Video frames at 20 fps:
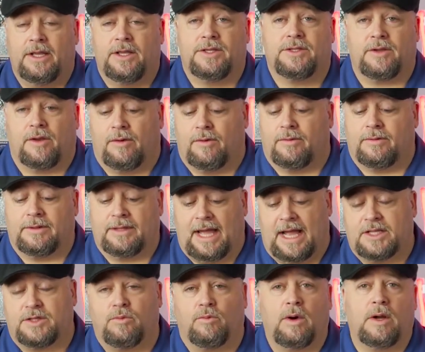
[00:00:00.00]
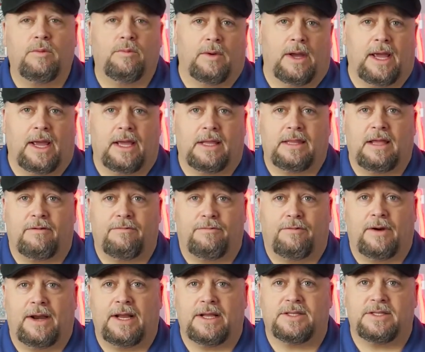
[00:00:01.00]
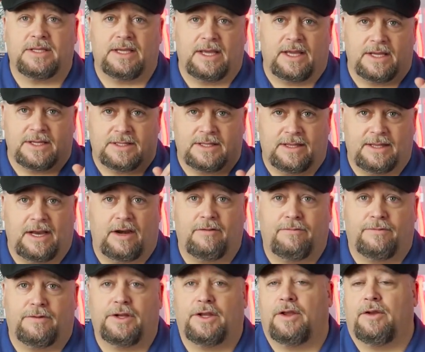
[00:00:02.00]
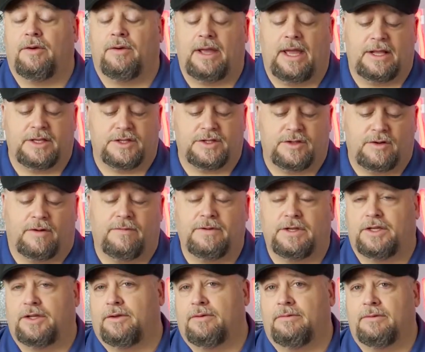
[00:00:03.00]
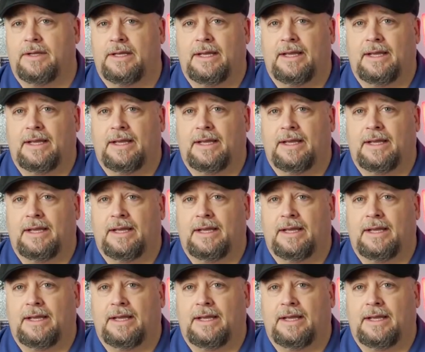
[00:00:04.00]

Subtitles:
So that's one way that France is there for you and serving you.